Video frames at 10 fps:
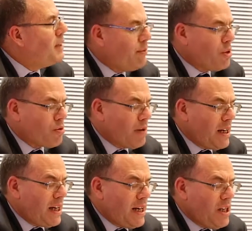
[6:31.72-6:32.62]
to
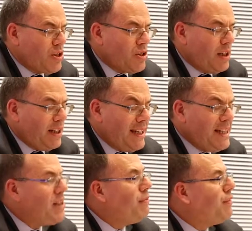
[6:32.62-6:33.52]
demonstrate is that it
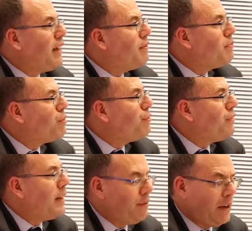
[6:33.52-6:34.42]
is in fact
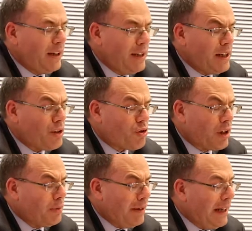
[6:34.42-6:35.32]
profoundly and
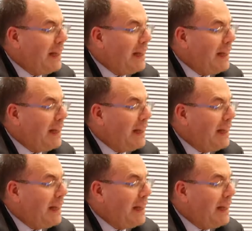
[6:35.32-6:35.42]
inextricably